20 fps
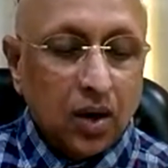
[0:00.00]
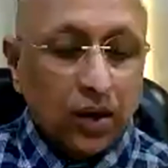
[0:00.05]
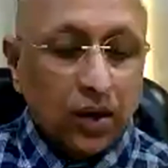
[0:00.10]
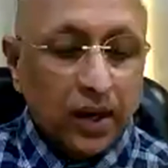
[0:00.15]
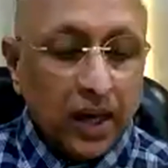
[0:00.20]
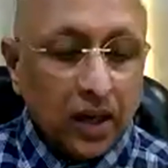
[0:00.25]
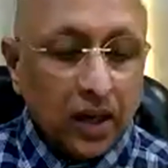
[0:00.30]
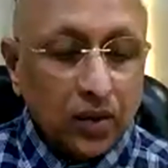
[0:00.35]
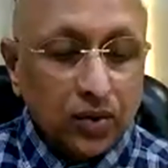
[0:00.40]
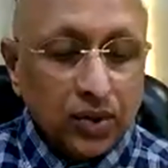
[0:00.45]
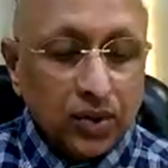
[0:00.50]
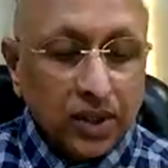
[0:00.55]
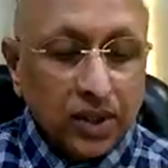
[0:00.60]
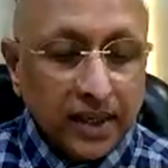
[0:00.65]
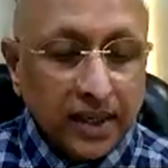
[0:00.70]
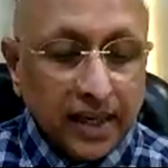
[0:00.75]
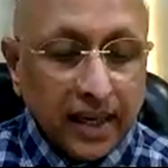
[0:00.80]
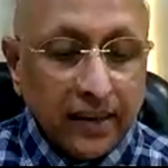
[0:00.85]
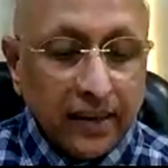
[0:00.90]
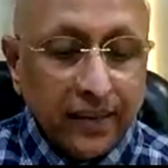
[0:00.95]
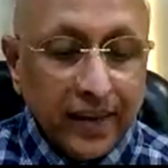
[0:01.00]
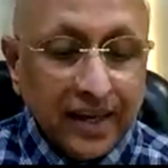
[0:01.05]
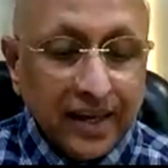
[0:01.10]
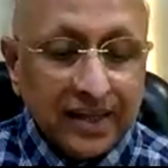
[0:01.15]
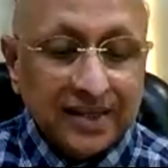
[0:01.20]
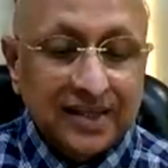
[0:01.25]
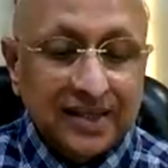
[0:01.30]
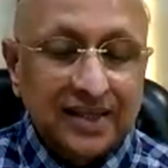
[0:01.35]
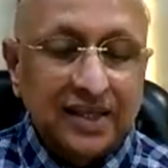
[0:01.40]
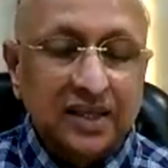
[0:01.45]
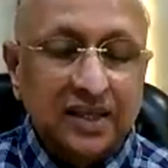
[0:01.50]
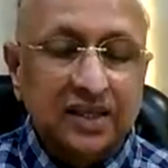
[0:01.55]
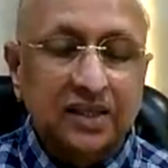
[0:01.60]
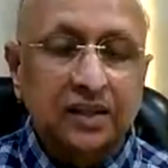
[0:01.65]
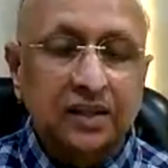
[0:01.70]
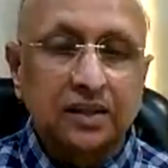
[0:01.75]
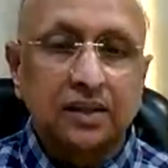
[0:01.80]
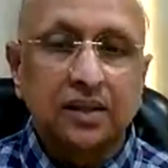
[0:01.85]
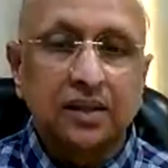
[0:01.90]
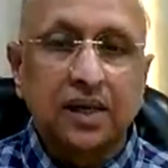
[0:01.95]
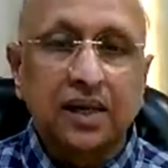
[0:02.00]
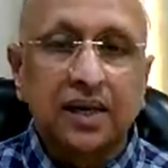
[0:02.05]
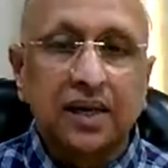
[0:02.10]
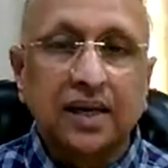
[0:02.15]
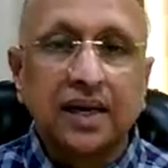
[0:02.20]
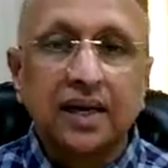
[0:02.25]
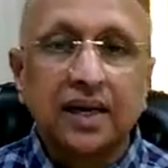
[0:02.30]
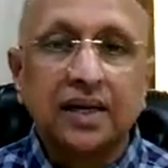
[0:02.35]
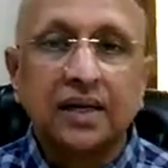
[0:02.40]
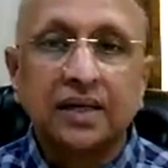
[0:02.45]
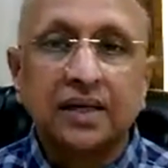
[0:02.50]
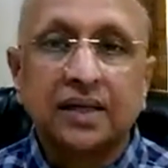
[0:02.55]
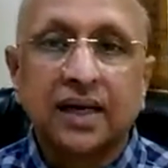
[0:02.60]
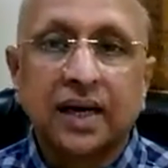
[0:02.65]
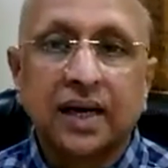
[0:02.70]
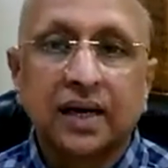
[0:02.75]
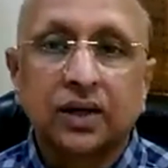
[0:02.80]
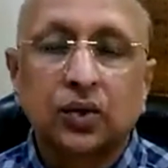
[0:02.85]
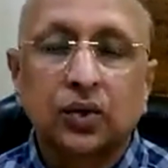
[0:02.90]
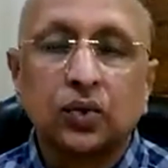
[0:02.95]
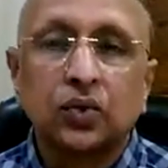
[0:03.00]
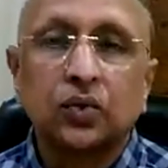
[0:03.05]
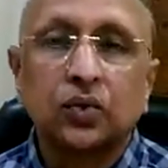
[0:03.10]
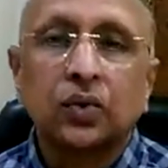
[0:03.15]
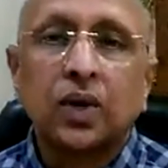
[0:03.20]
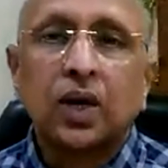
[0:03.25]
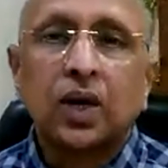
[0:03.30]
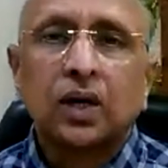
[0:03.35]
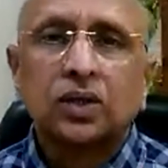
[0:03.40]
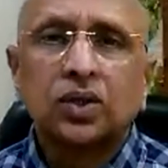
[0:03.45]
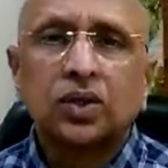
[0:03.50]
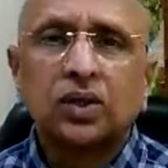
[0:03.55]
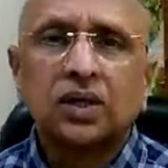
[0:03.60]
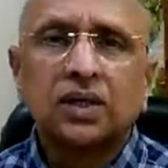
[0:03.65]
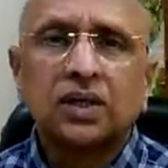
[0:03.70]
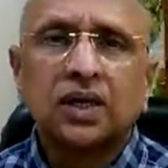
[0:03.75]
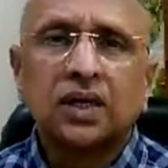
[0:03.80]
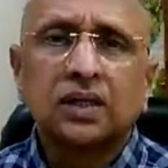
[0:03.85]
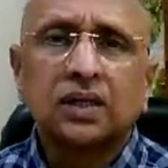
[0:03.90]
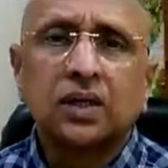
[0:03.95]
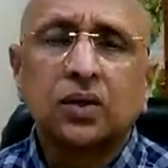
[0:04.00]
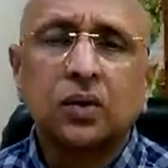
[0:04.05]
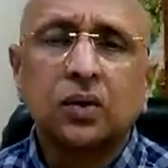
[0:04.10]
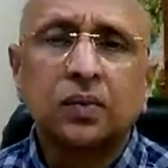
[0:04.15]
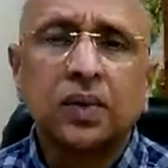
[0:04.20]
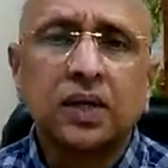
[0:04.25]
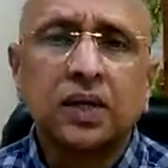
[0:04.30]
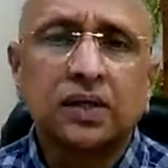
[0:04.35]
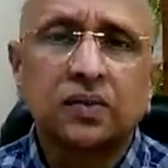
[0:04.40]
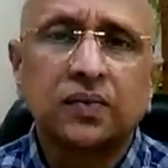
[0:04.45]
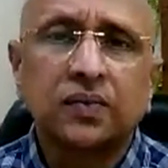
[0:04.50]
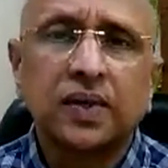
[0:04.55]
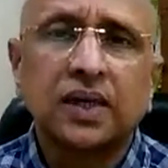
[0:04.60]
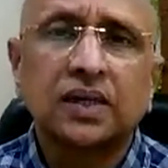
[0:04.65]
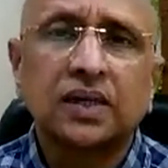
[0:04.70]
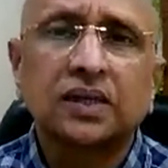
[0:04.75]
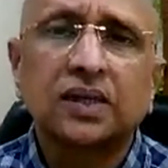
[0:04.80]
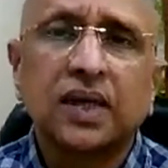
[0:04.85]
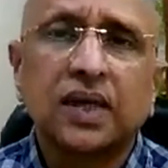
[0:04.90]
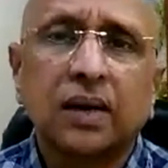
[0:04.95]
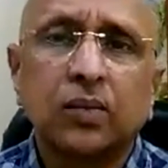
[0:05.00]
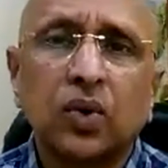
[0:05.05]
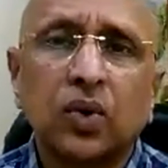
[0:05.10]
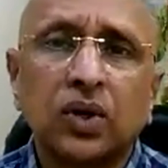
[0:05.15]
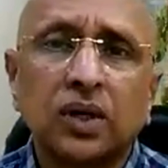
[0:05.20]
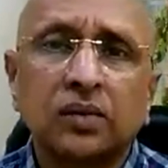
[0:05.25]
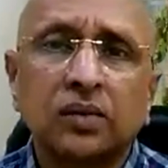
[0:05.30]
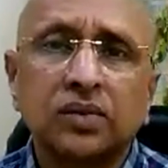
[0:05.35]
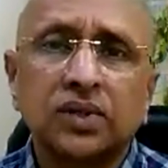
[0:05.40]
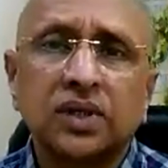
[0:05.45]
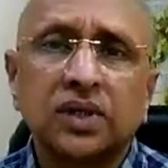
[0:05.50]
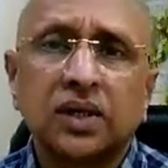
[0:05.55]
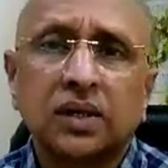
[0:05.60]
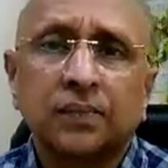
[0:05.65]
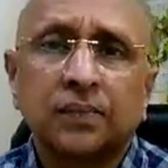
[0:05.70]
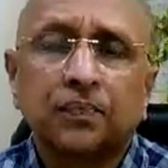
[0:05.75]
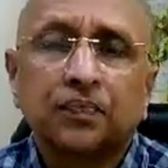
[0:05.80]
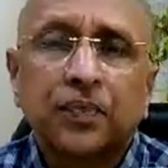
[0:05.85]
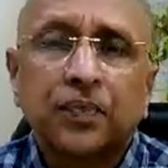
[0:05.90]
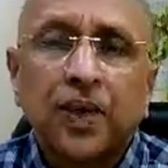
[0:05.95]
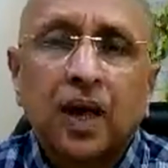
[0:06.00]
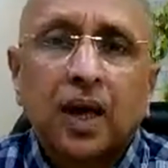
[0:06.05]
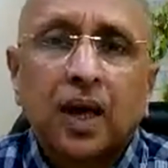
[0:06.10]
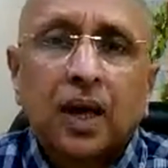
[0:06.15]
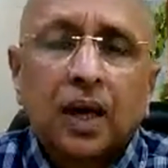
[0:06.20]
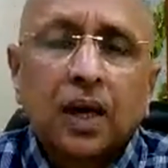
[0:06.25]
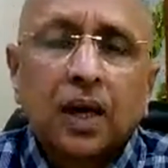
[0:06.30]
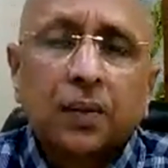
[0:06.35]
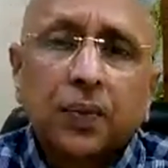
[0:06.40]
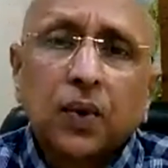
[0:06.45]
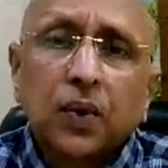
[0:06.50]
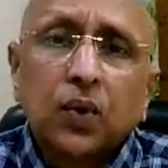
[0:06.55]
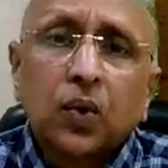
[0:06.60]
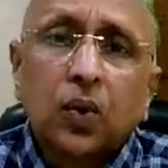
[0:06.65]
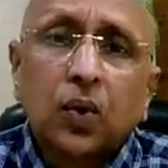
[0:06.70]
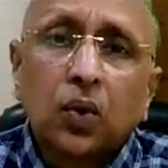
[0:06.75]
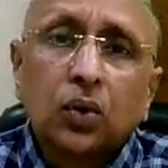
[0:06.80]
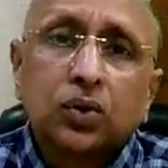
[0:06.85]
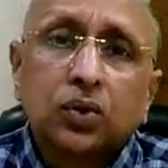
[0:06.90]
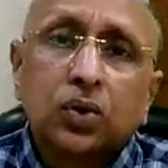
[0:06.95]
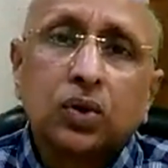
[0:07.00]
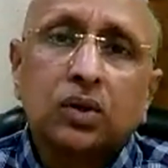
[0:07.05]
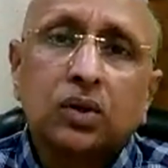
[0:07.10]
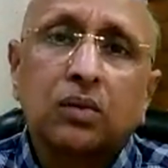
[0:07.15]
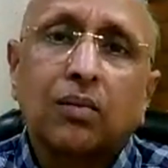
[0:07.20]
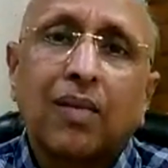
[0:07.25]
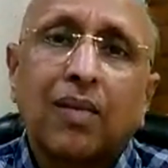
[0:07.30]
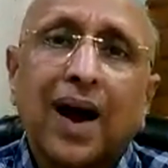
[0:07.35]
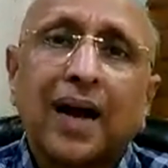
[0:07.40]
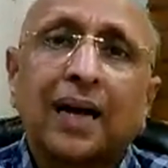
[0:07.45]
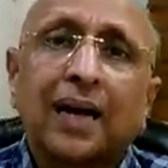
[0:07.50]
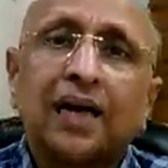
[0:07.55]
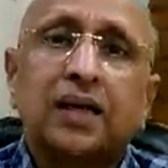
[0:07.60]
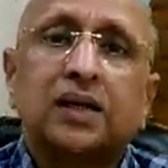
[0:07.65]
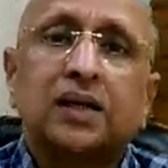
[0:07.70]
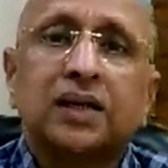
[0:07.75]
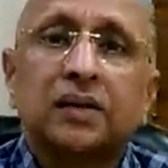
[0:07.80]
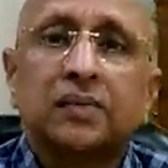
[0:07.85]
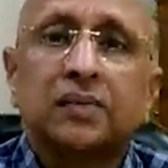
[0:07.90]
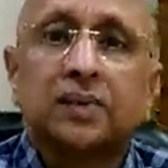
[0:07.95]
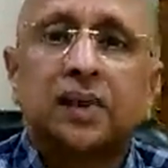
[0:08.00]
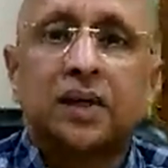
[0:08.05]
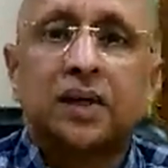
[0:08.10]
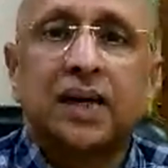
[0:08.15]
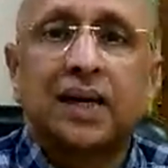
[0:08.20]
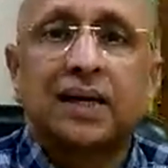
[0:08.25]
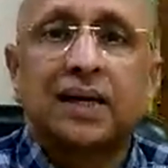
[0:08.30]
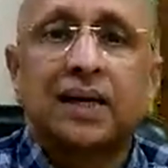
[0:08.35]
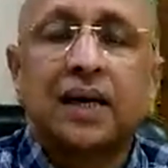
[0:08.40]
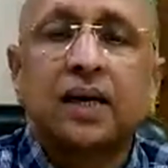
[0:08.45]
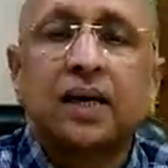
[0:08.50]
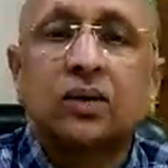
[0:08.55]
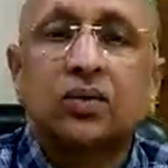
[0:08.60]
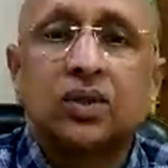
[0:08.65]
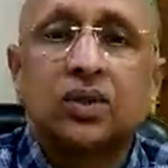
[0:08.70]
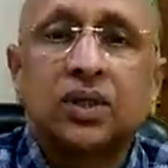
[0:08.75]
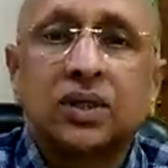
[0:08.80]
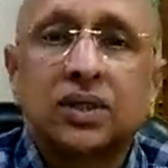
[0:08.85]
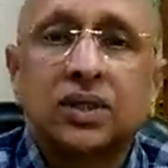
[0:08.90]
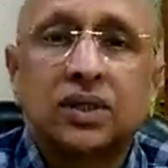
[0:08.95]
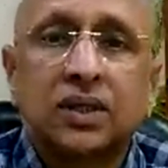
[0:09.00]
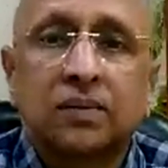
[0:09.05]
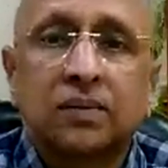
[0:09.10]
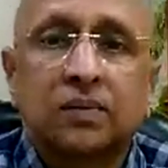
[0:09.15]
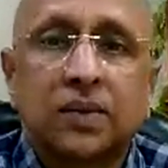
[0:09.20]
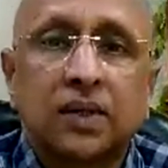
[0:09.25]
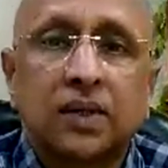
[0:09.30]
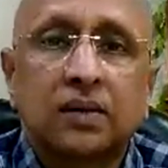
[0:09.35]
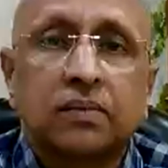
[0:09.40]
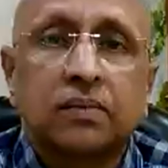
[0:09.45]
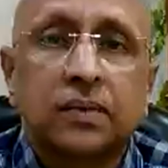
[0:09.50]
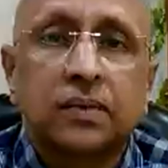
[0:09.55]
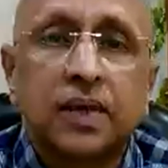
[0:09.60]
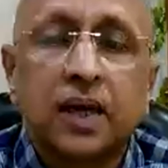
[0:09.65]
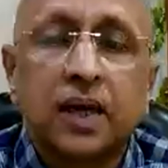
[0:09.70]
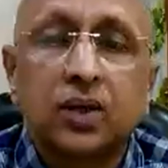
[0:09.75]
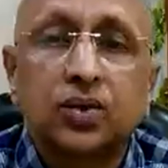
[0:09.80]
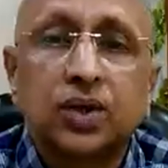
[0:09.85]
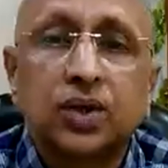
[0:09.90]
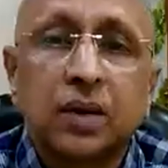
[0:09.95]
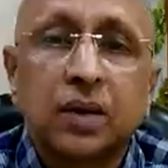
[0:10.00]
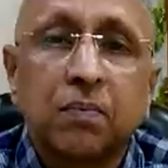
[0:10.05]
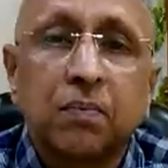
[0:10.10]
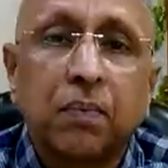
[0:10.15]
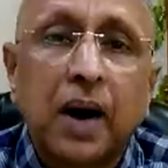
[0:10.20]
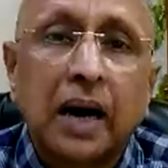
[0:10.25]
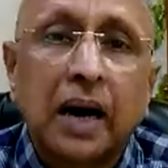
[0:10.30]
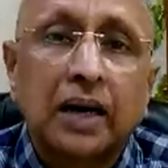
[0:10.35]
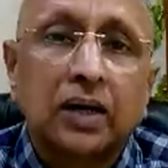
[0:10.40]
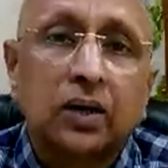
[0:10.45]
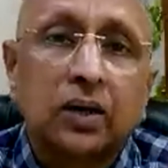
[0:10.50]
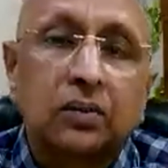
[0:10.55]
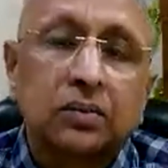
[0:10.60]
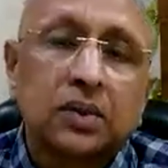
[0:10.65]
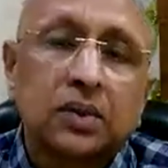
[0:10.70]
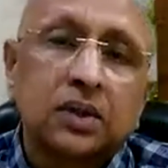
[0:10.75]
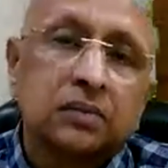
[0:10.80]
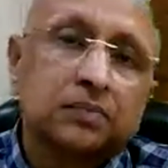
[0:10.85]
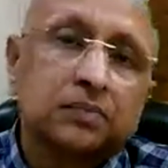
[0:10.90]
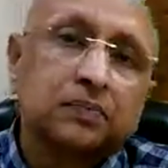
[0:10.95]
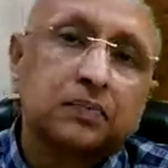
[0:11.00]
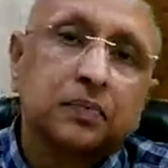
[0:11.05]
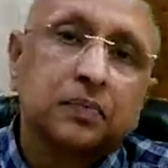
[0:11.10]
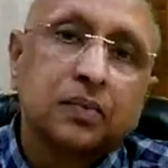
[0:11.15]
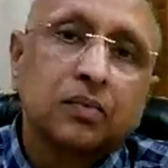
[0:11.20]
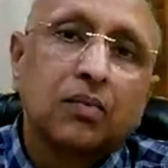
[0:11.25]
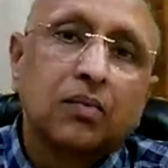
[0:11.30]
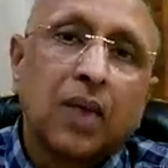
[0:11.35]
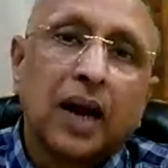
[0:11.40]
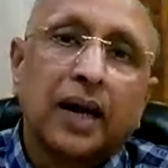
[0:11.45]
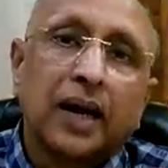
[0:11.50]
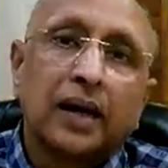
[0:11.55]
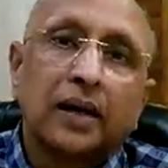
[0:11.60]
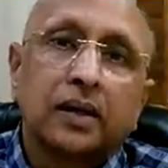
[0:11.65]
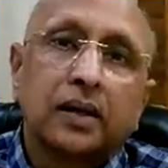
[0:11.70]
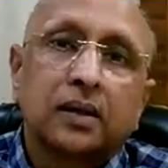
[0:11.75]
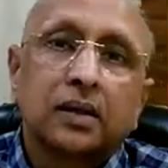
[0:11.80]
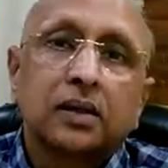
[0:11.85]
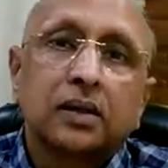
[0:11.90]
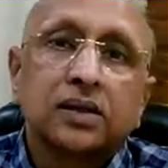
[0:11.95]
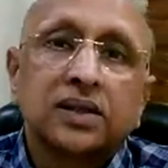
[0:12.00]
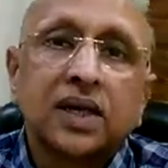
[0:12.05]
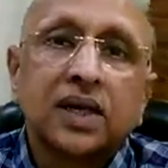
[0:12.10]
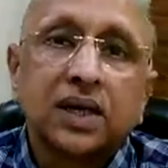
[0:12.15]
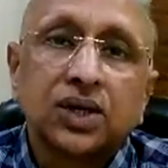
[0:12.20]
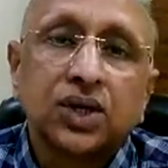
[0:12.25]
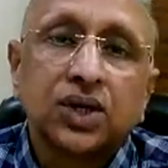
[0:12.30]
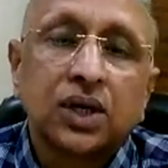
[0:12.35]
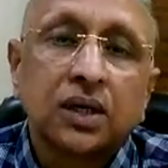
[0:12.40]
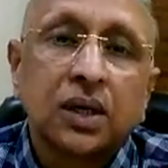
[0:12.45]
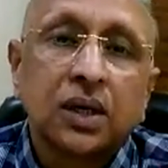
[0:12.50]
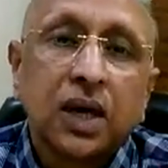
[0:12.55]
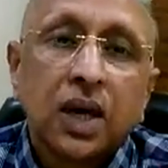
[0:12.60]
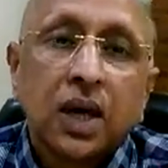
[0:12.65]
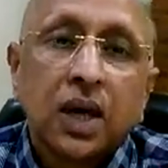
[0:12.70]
Delusion, devil sees the kill desire to. So these are the rubrics where stramonium is there. If you go through the mind chapter and delusion chapter, delusion part of the mind section,